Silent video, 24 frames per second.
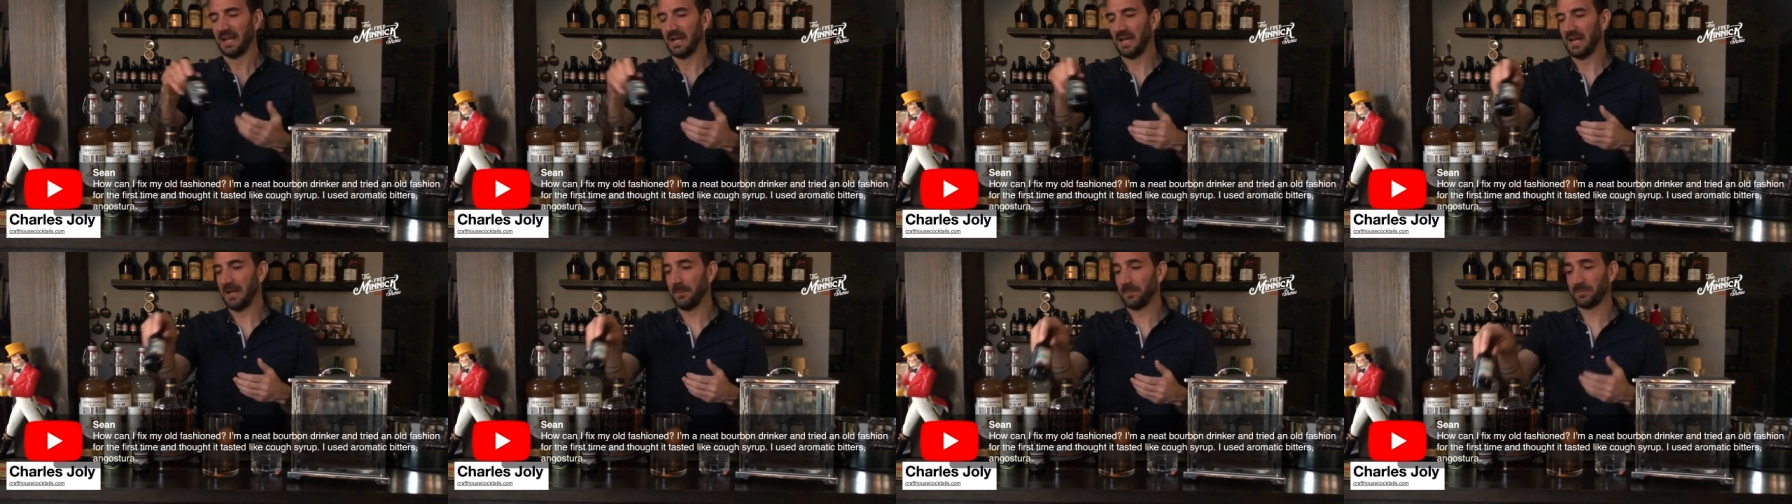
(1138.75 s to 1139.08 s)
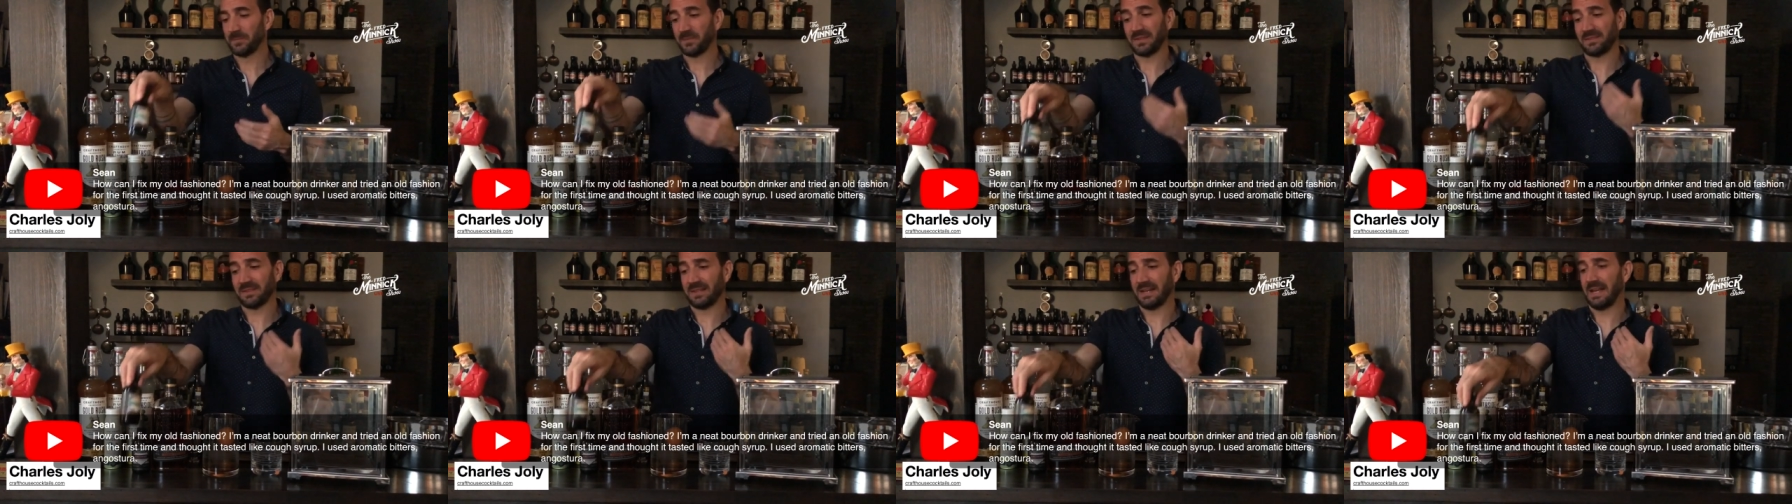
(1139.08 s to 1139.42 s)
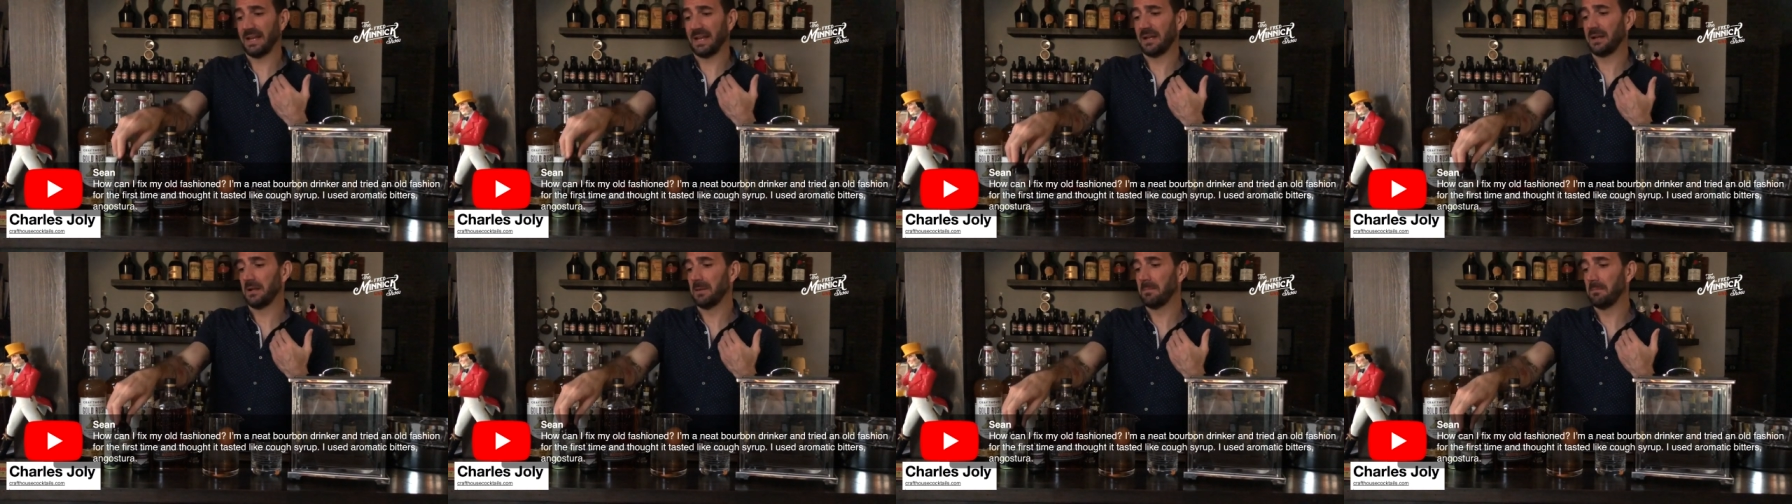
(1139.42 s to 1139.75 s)
It's
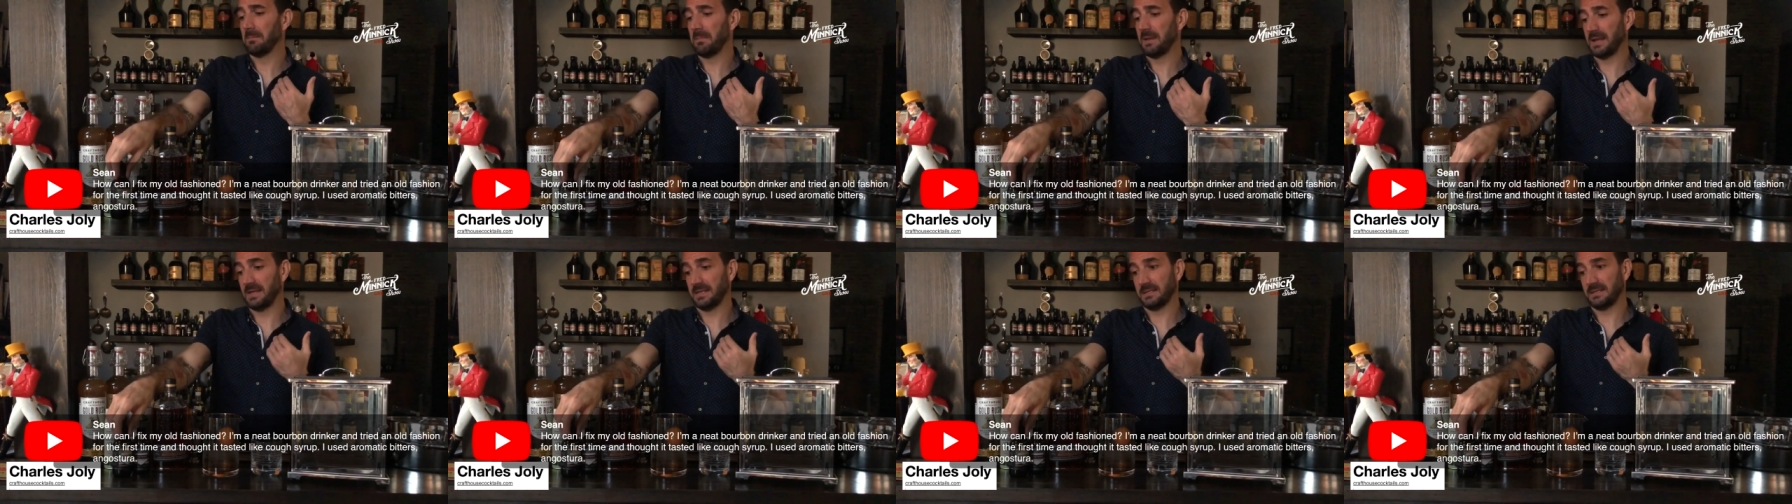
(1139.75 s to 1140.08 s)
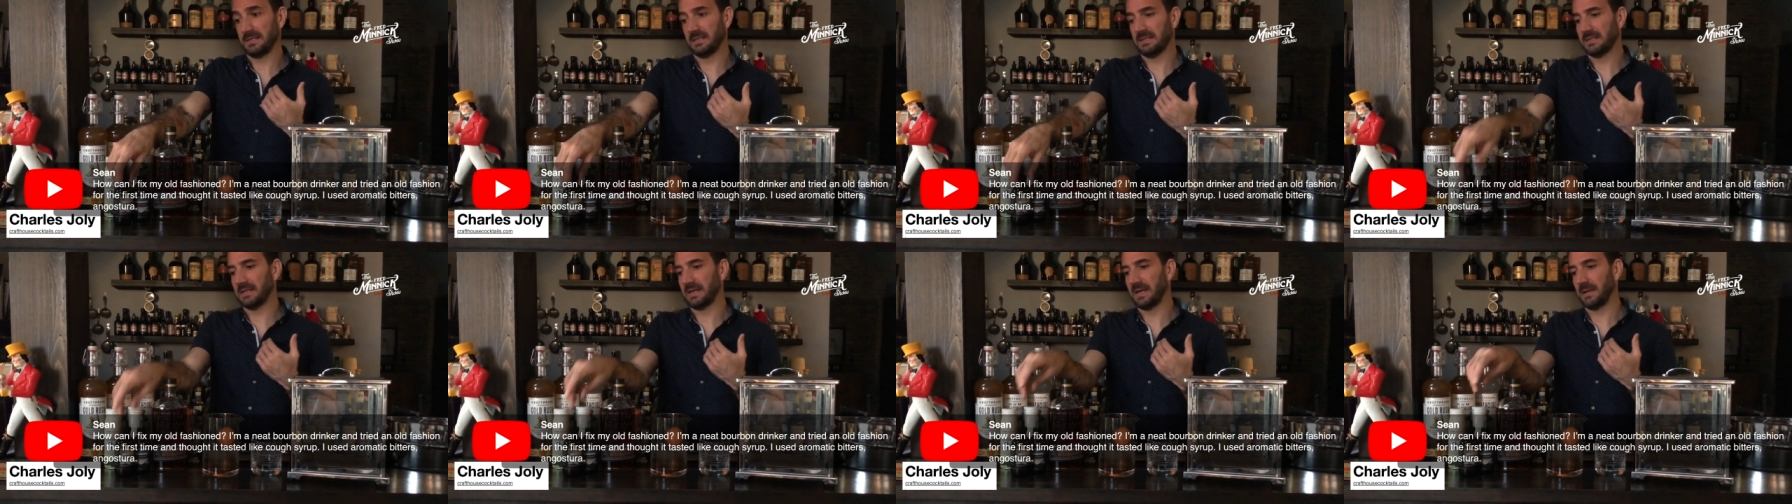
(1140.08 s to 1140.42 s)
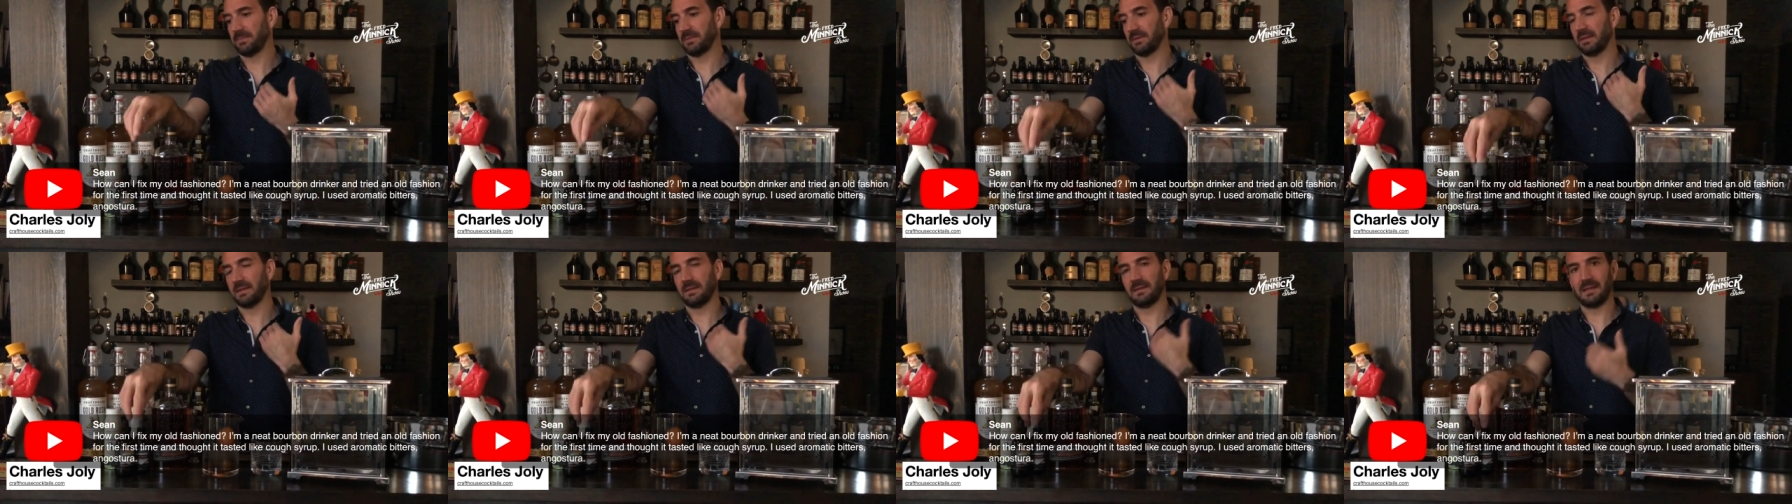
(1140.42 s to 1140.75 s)
gonna add amazing
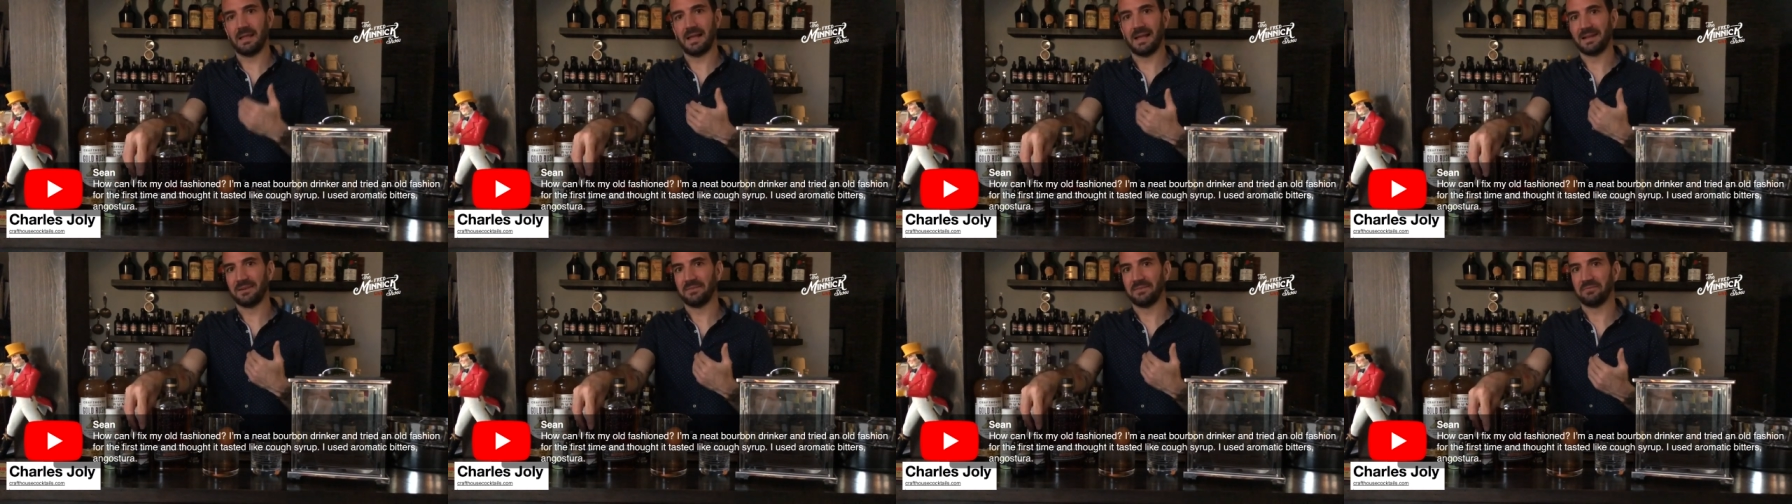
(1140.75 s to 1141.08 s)
depth, a lot of